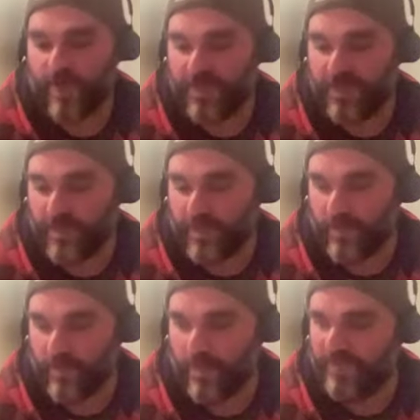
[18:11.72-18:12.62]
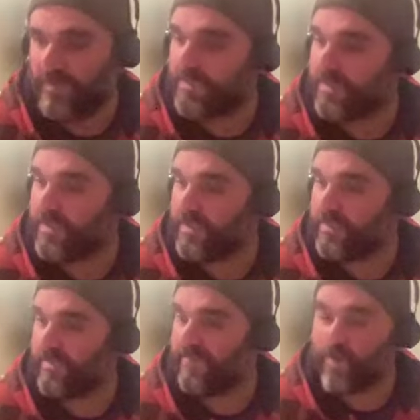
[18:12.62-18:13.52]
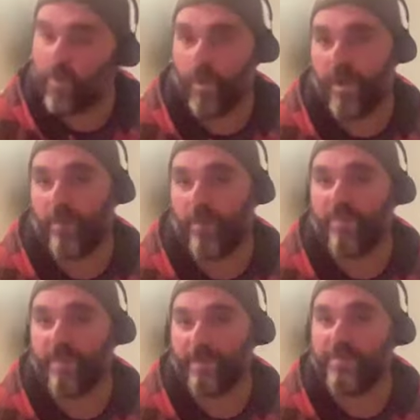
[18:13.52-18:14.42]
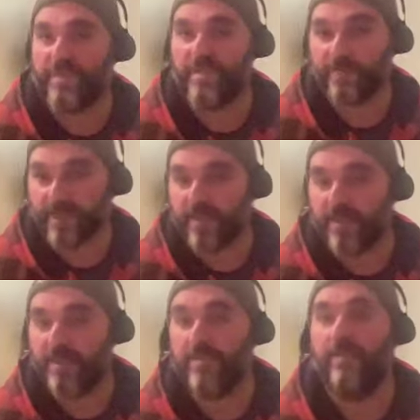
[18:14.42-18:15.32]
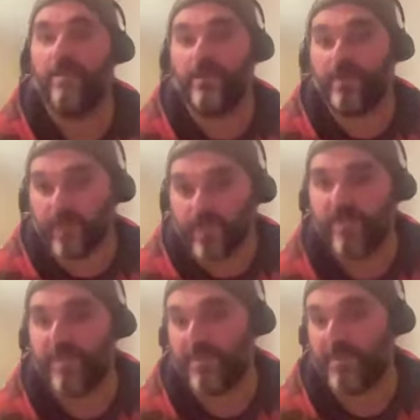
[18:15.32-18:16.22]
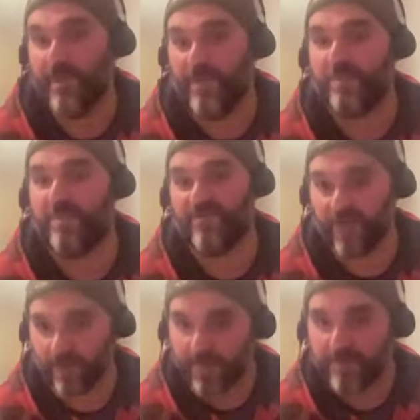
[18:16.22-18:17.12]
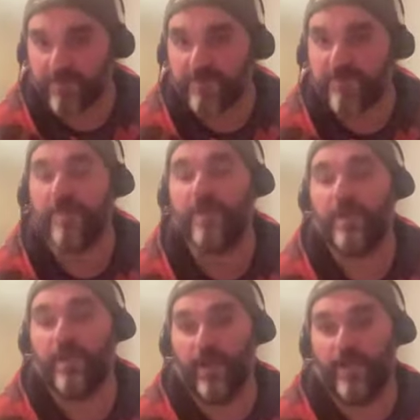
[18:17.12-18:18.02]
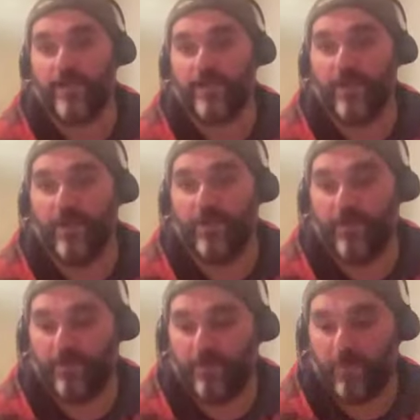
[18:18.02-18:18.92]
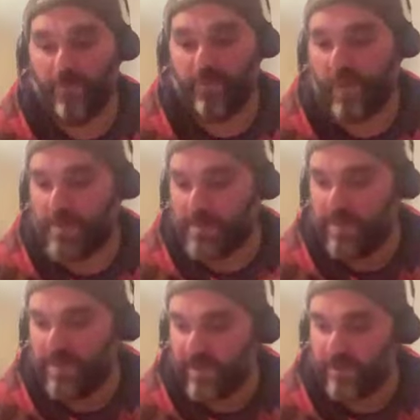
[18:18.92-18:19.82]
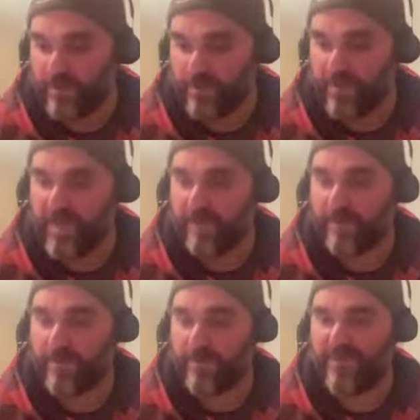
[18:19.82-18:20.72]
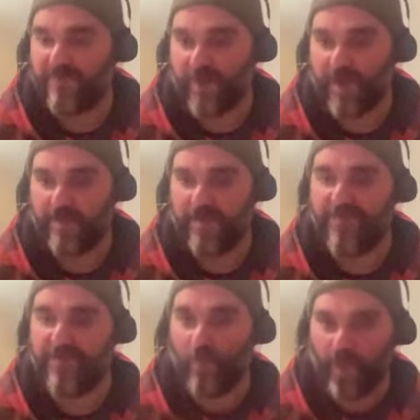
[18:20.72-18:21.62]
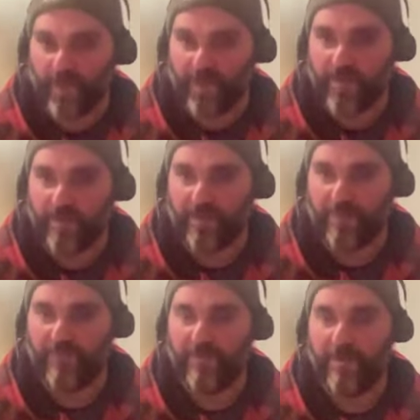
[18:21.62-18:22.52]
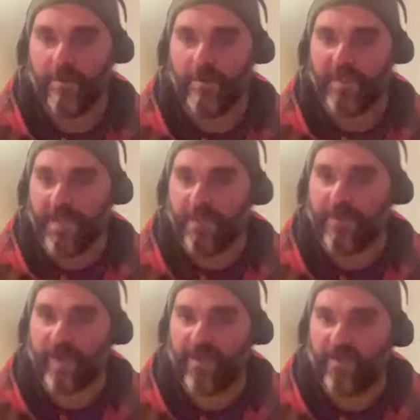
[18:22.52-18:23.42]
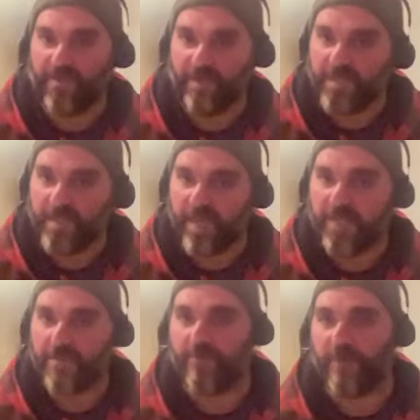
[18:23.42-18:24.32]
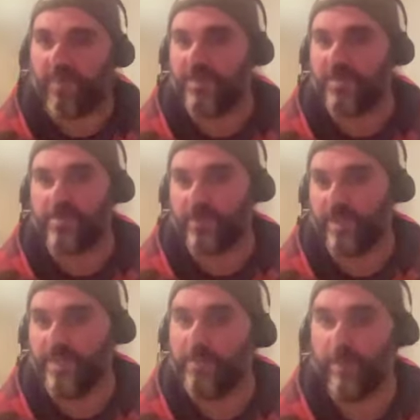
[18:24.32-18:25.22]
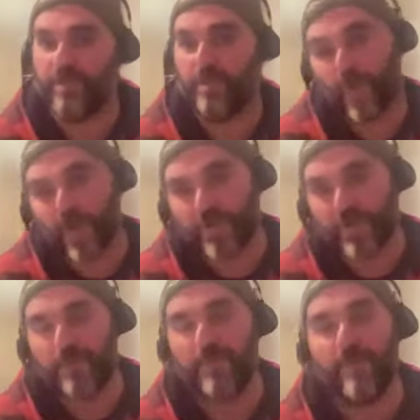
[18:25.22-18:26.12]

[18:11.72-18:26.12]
I think one of them is if you're working with people with disabilities, you need to be prepared to be flexible. And so what I mean by that is also being able to provide different ways of being able to gather their insights. So rather than just doing an in-person workshop,